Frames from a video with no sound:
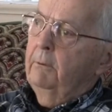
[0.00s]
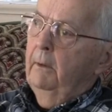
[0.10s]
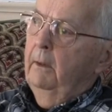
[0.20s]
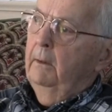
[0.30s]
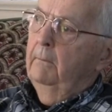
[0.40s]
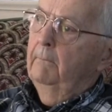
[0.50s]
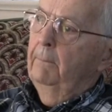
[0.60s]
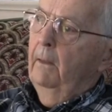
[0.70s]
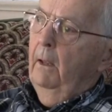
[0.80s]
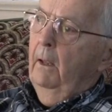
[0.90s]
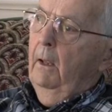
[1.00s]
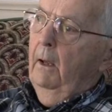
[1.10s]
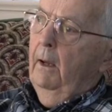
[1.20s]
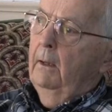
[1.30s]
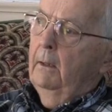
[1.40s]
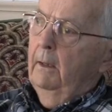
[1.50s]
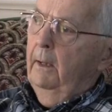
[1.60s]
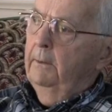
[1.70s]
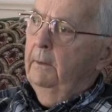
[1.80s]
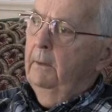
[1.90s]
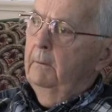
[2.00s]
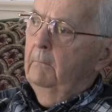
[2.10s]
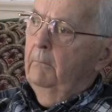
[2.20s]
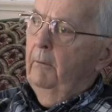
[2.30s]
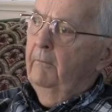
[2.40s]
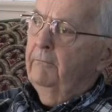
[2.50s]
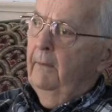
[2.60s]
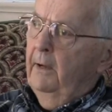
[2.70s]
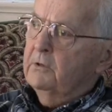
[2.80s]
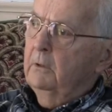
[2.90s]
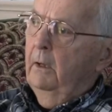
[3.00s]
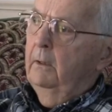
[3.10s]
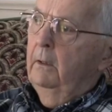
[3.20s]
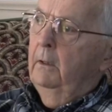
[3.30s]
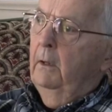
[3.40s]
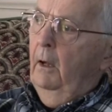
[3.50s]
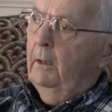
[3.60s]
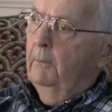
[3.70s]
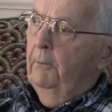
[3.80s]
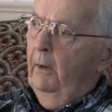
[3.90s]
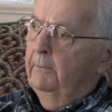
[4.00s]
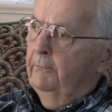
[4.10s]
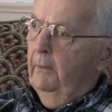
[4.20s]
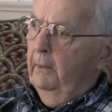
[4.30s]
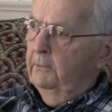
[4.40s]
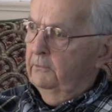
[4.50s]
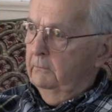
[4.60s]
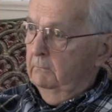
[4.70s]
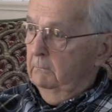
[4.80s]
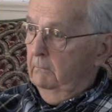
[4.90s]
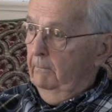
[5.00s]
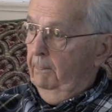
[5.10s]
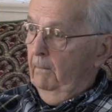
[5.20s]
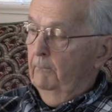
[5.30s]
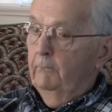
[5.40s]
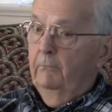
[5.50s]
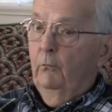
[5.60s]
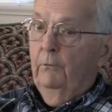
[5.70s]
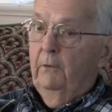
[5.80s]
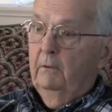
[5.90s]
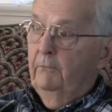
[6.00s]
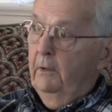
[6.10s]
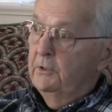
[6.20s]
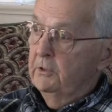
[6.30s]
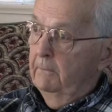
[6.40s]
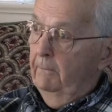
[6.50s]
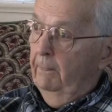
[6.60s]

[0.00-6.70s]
plane and landed it by flashlight in occupied France before the invasion.